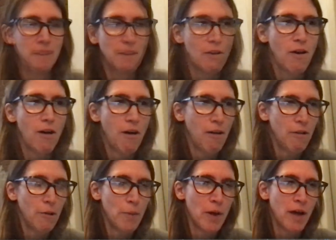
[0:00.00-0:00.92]
call
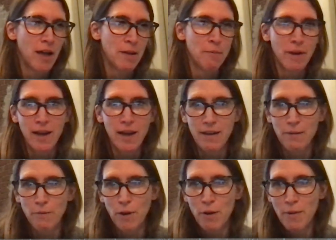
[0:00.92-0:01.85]
upon my
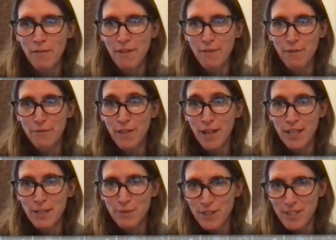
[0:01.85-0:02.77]
one of my favorite
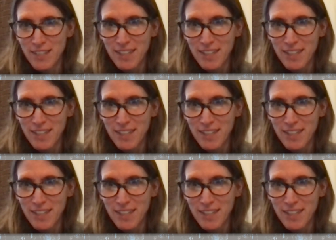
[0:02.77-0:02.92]
philosophers